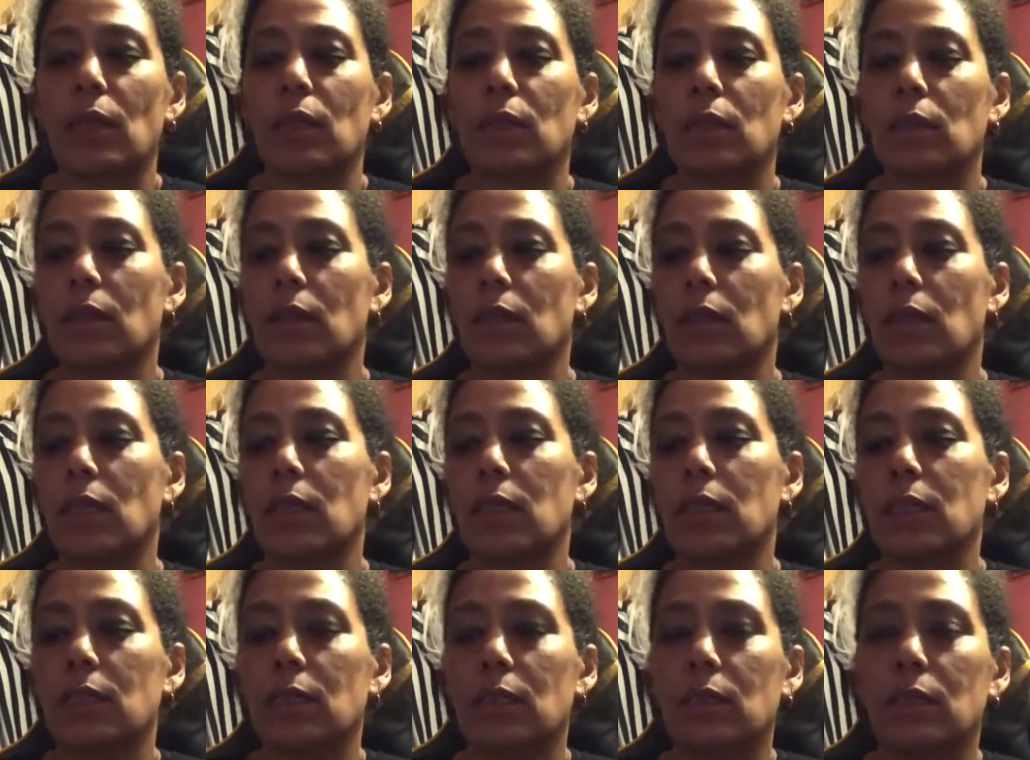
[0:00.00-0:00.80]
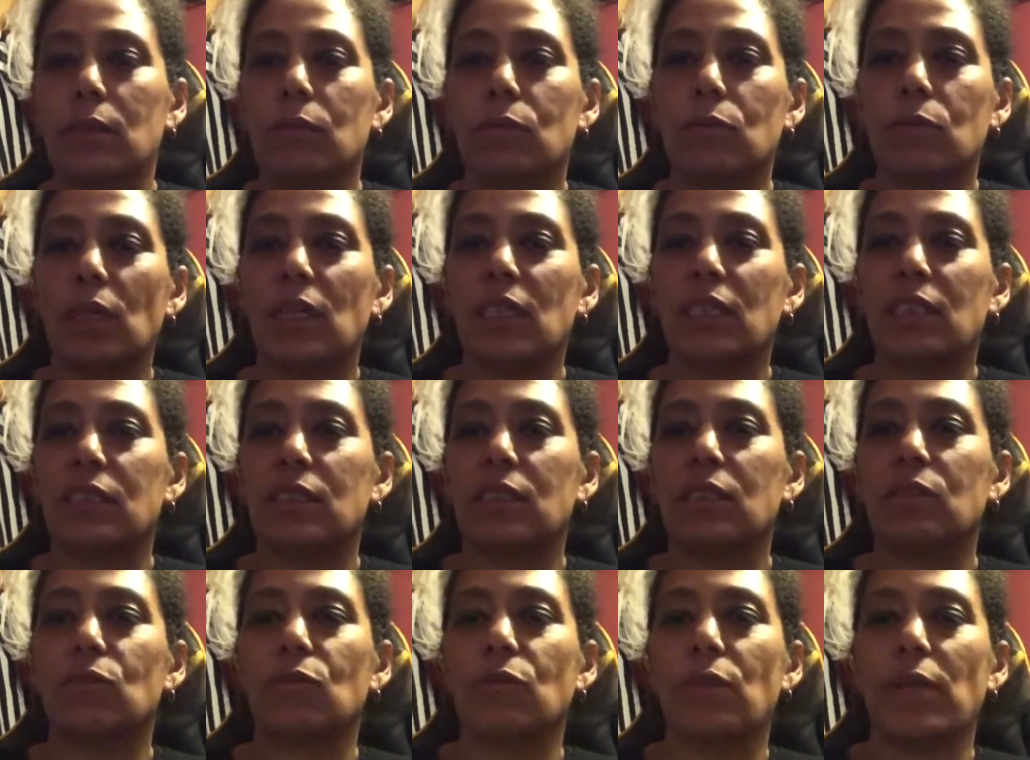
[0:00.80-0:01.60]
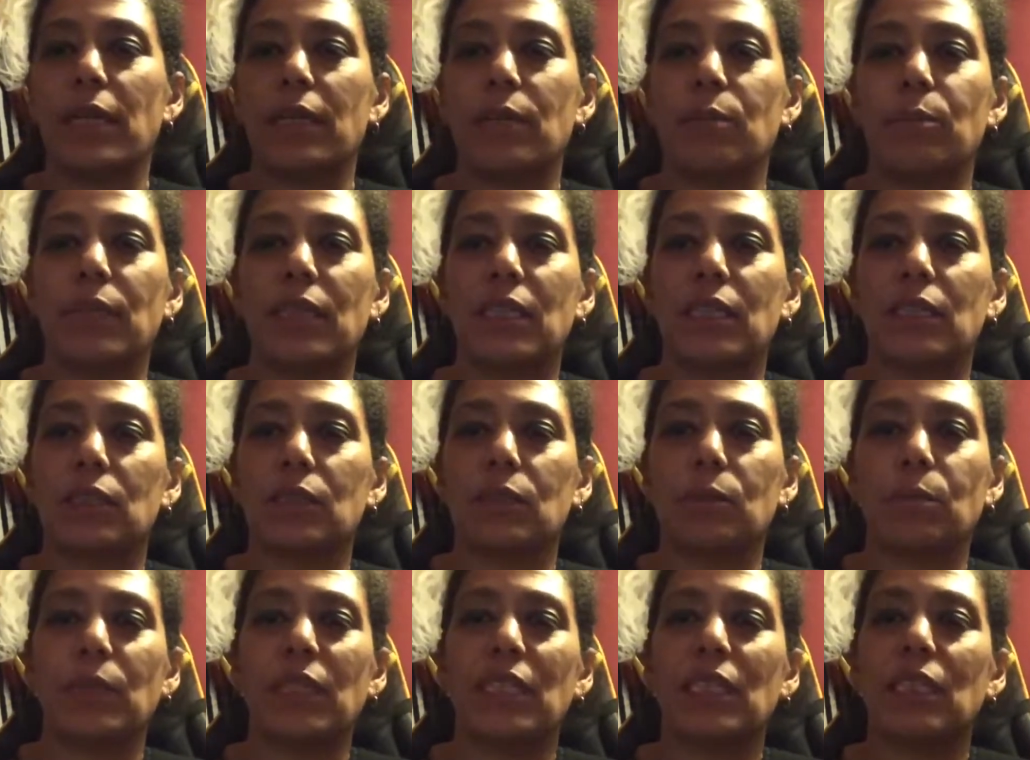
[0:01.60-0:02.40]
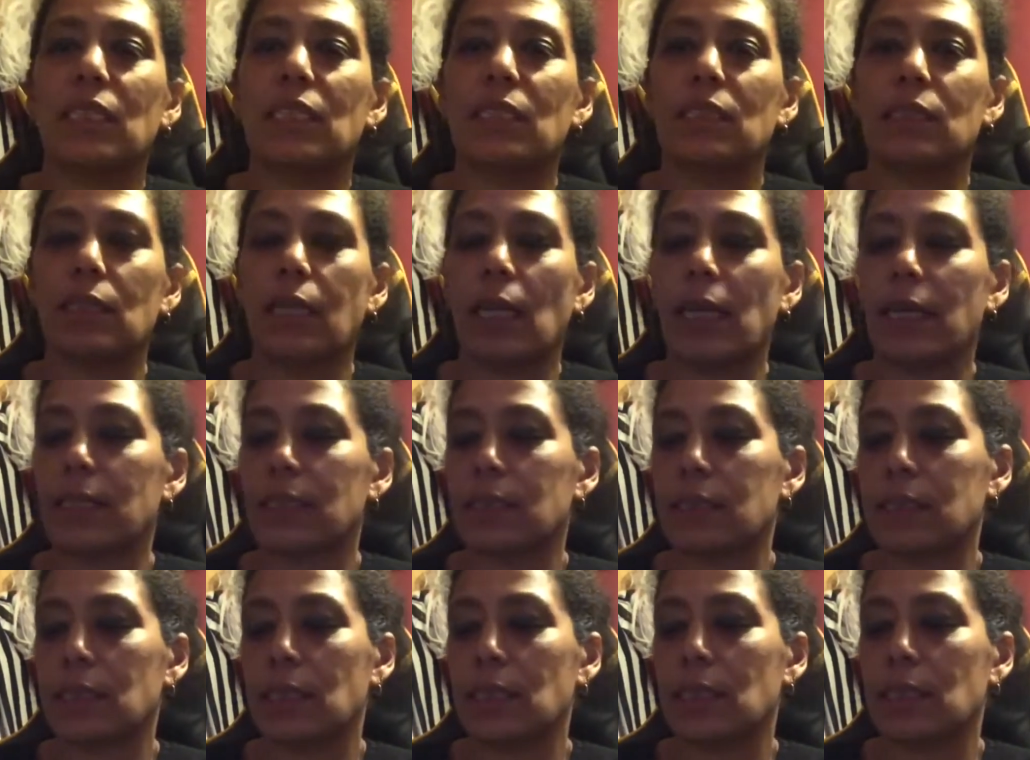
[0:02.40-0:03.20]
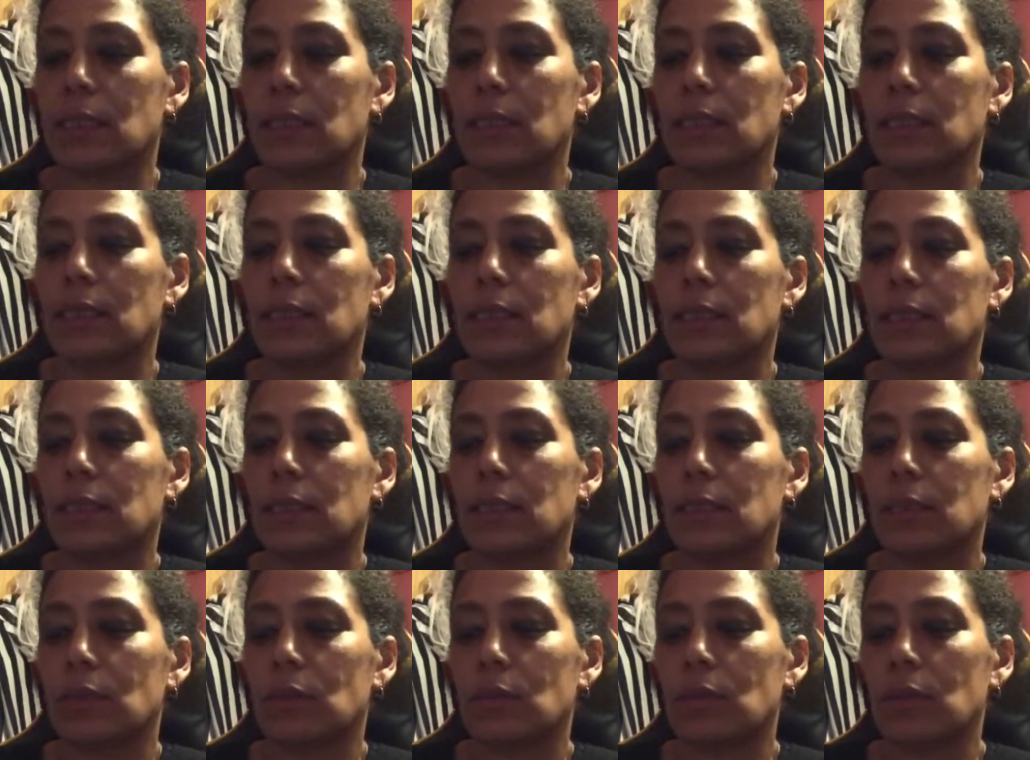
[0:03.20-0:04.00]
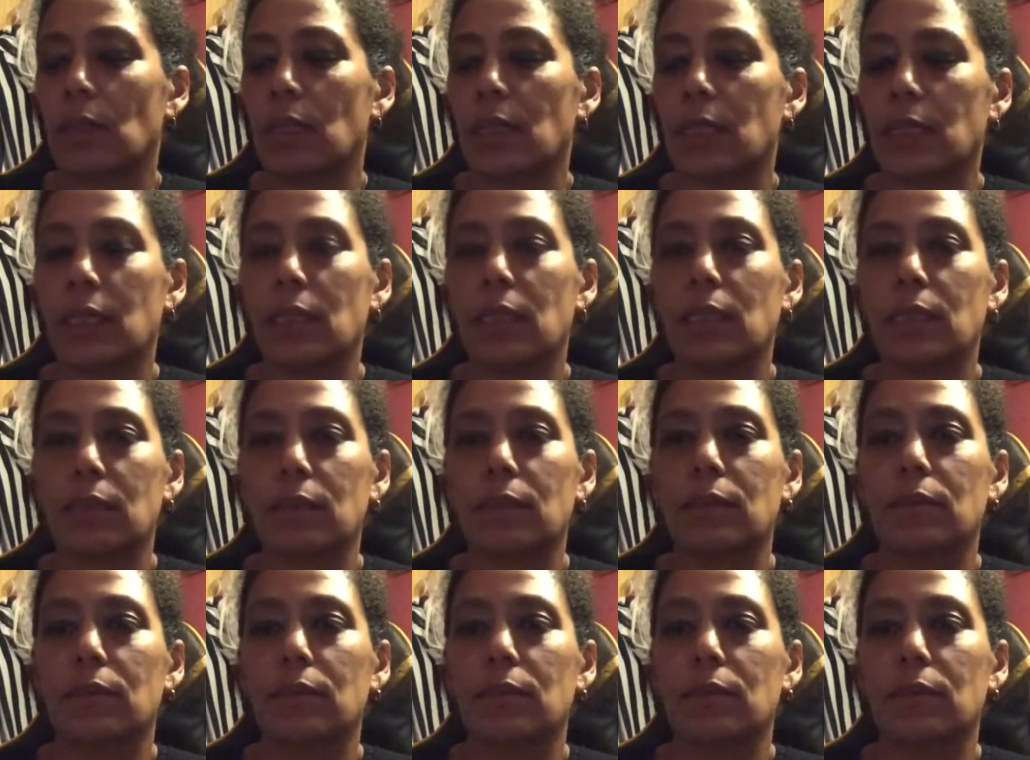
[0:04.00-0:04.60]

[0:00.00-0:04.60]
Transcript: I write in red because being dyslexic, I can